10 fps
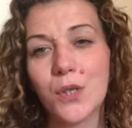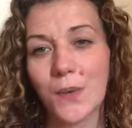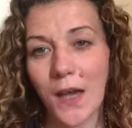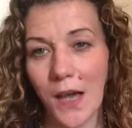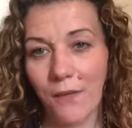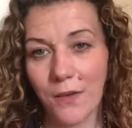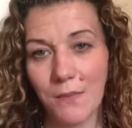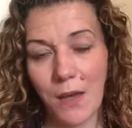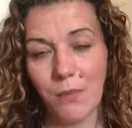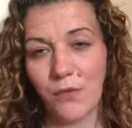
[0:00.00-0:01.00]
who I haven't
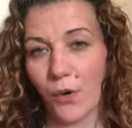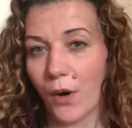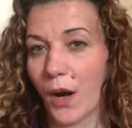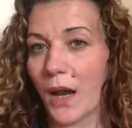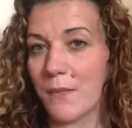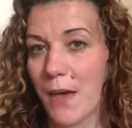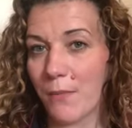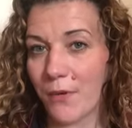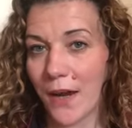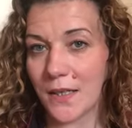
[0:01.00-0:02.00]
met before, I'm
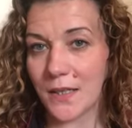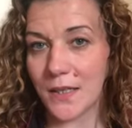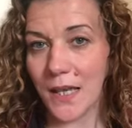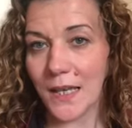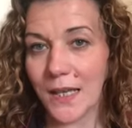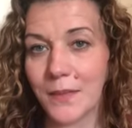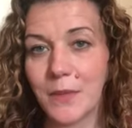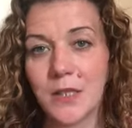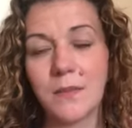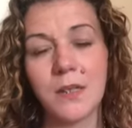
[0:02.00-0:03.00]
Emma Ryder, psychic
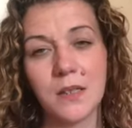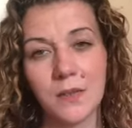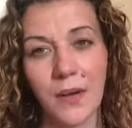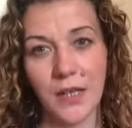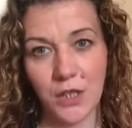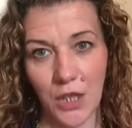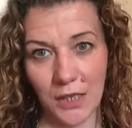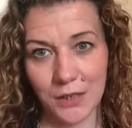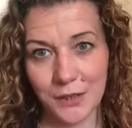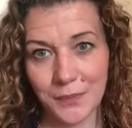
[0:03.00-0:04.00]
medium and divine
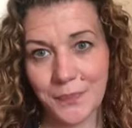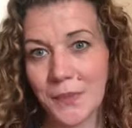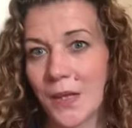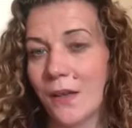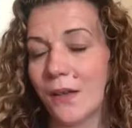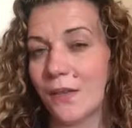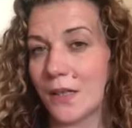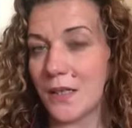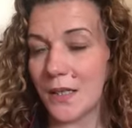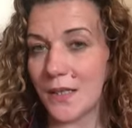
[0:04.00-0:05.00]
channeler, and
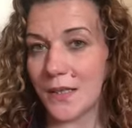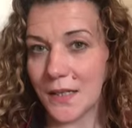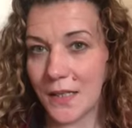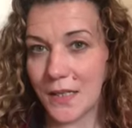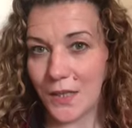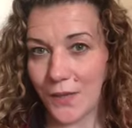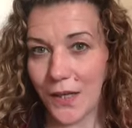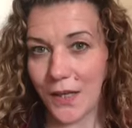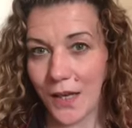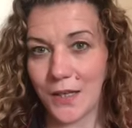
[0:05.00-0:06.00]
this is the Daily
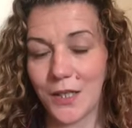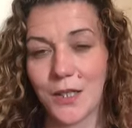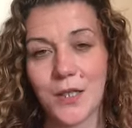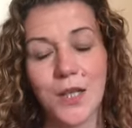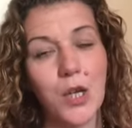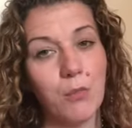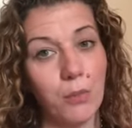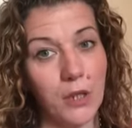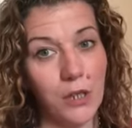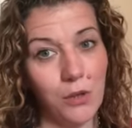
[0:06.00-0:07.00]
Divine Guidance,
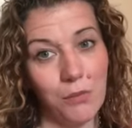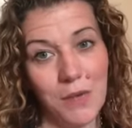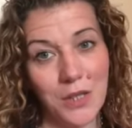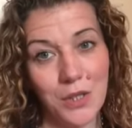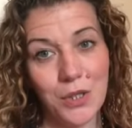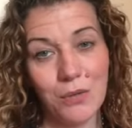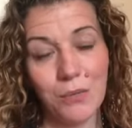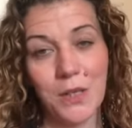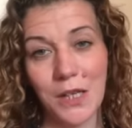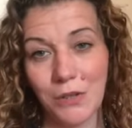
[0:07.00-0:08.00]
bringing you messages from
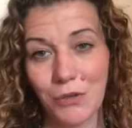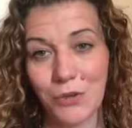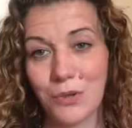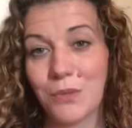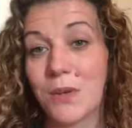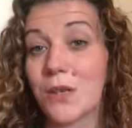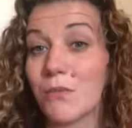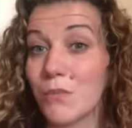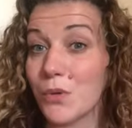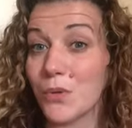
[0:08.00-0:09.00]
the angels to make the
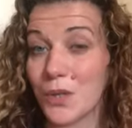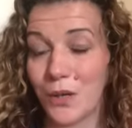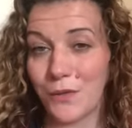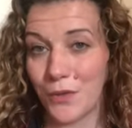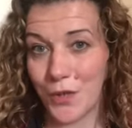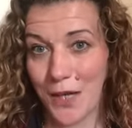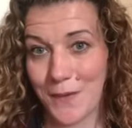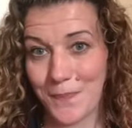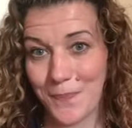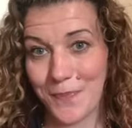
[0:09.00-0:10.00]
most out of your day.
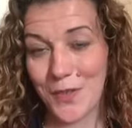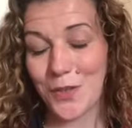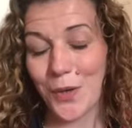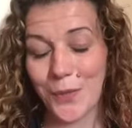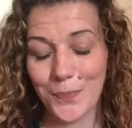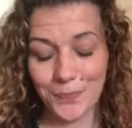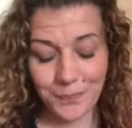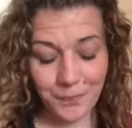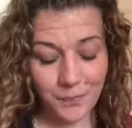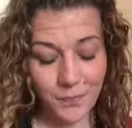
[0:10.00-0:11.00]
So,
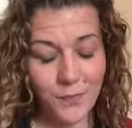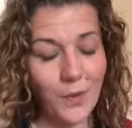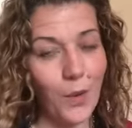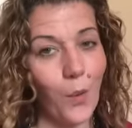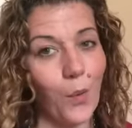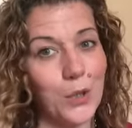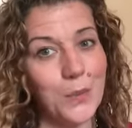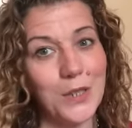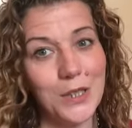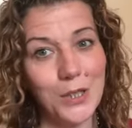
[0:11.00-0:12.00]
what do
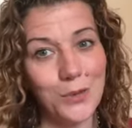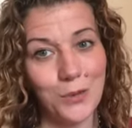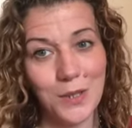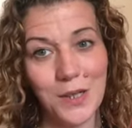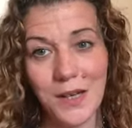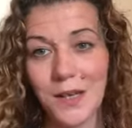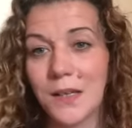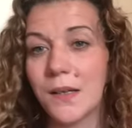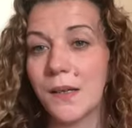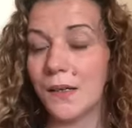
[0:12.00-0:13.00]
we need to know today?
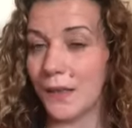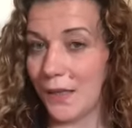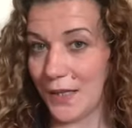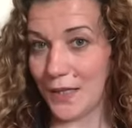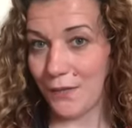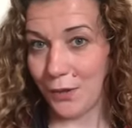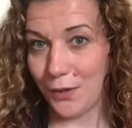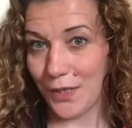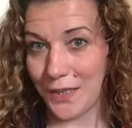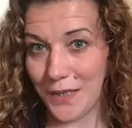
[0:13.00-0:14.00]
Let's have a
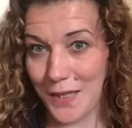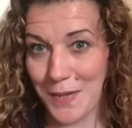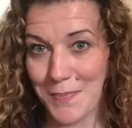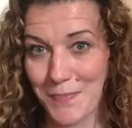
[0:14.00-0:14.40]
look and see.